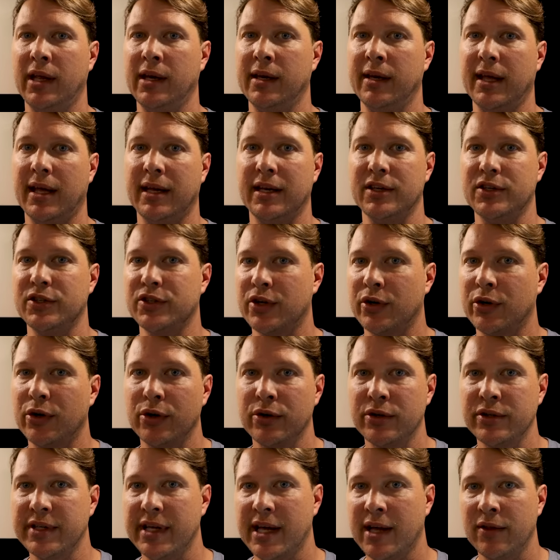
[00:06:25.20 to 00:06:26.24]
and kind of
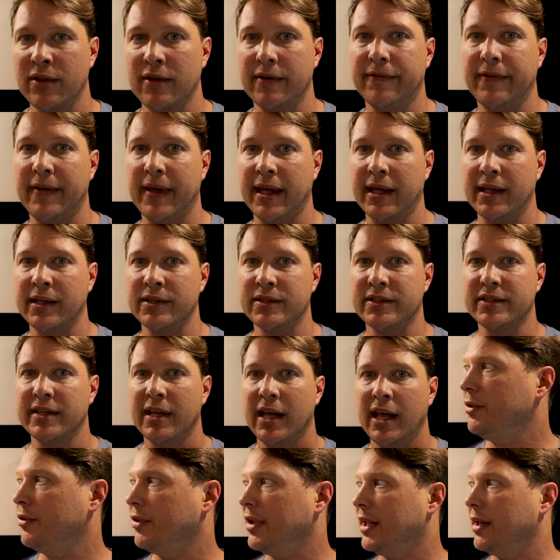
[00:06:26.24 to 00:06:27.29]
turn down the fans,
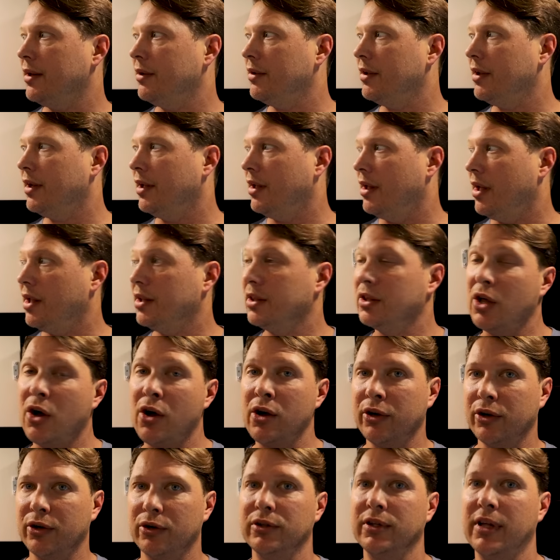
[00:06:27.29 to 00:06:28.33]
you'll get a
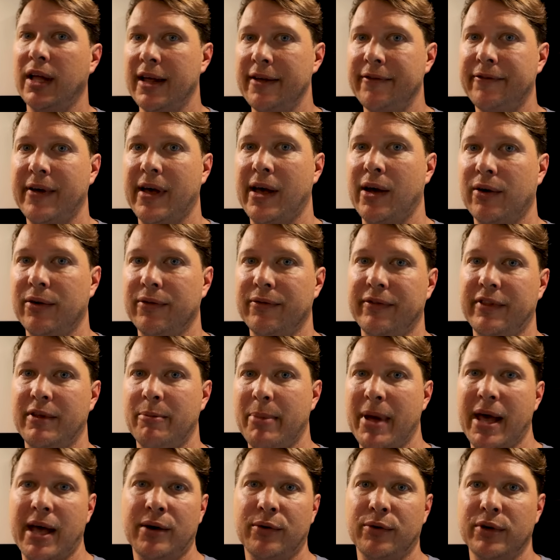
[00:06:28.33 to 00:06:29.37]
longer life out of the
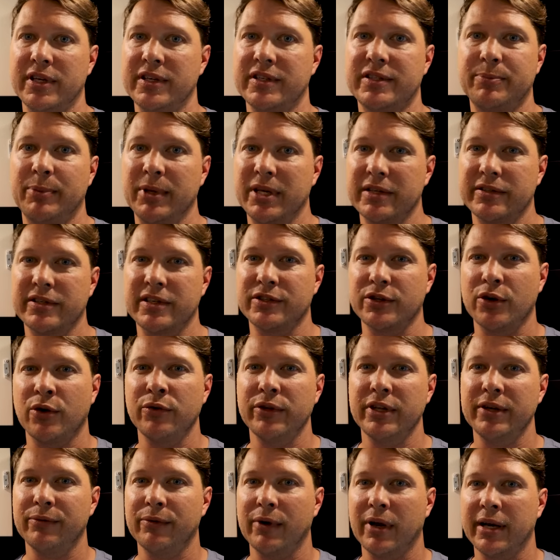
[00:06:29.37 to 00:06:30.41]
batteries because it's
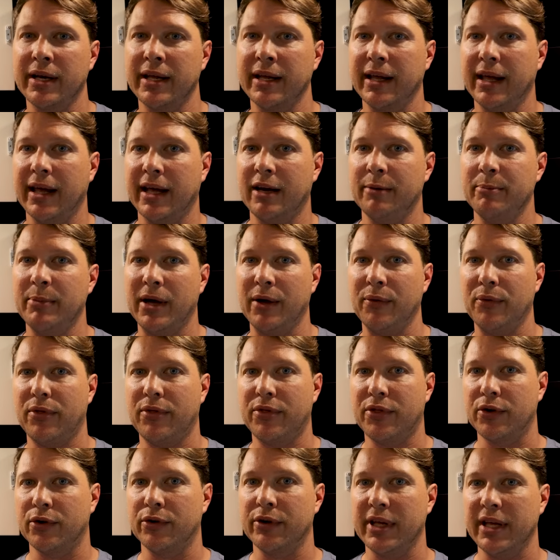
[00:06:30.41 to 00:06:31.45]
only running at about
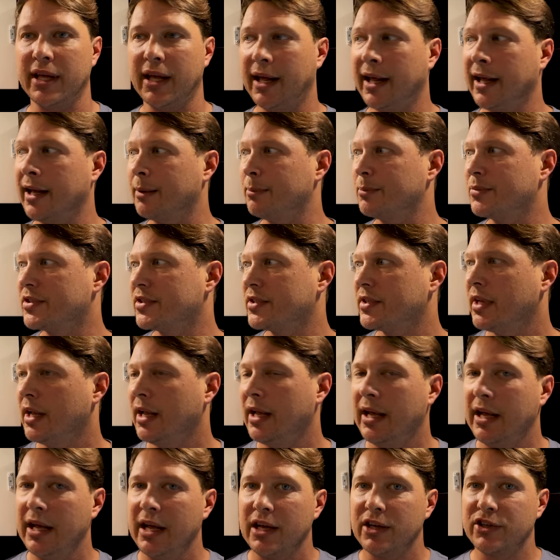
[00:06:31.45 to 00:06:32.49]
30 amps.
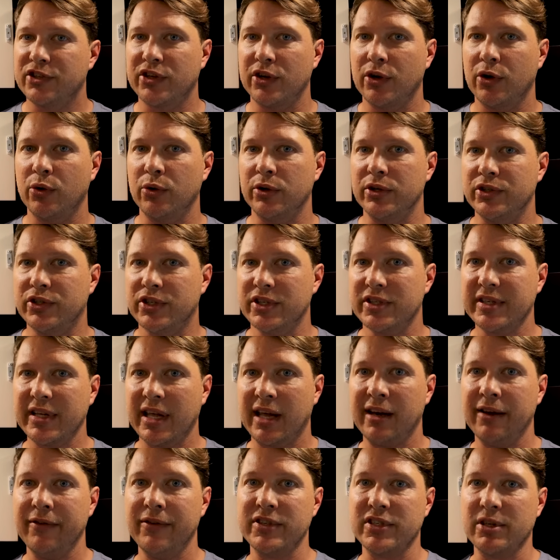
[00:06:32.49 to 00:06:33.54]
So just
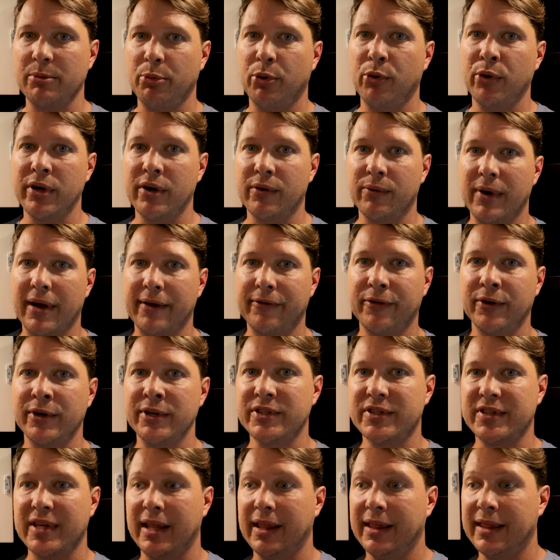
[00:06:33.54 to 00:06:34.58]
kind of as a point of
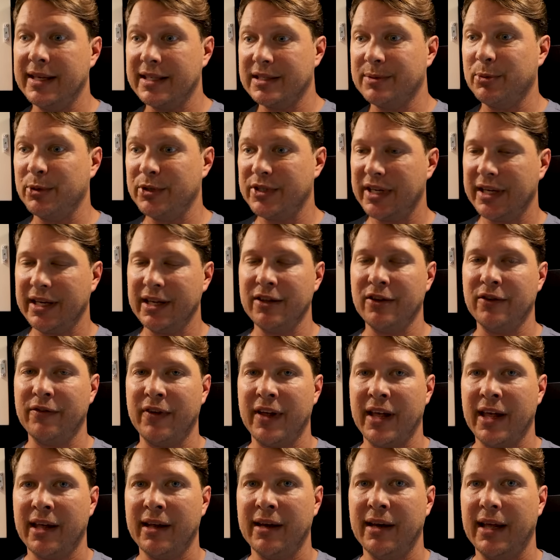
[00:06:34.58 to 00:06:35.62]
reference, this particular
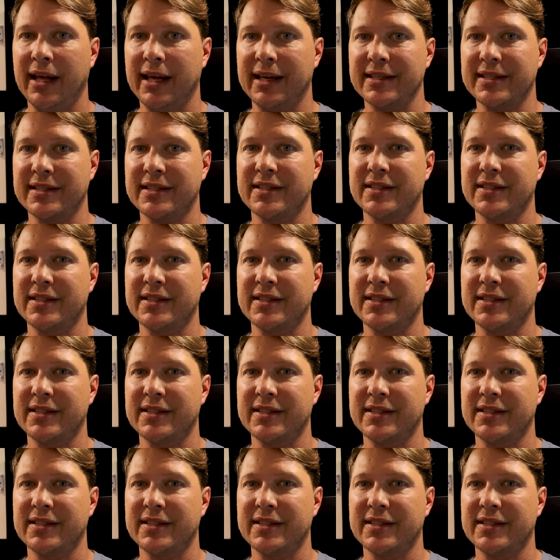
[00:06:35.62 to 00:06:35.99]
van has